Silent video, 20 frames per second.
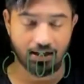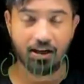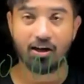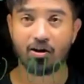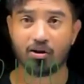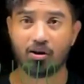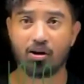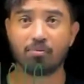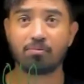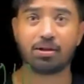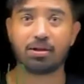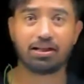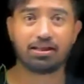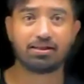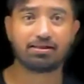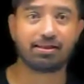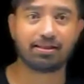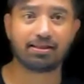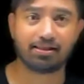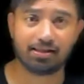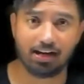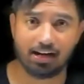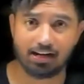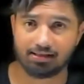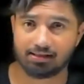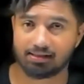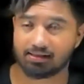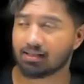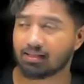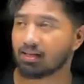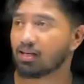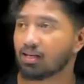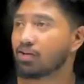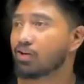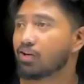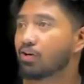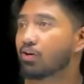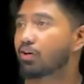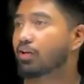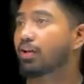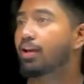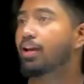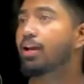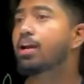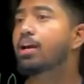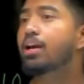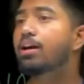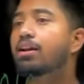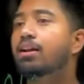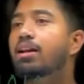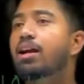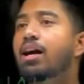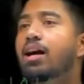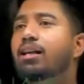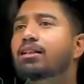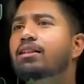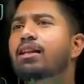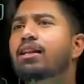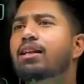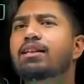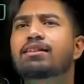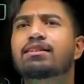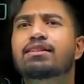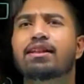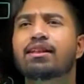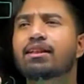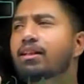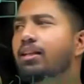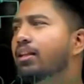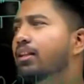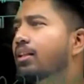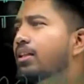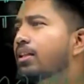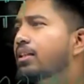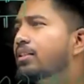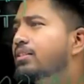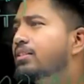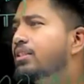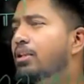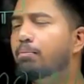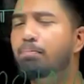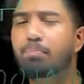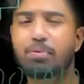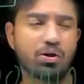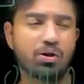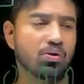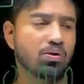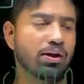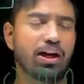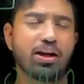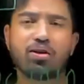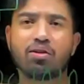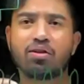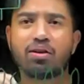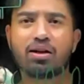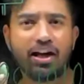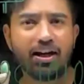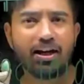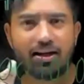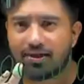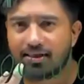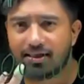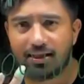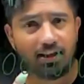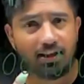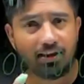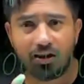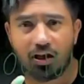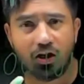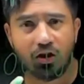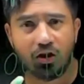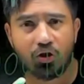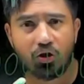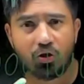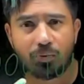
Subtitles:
ROM does this task. Okay, rather than sending CPU can only understand 32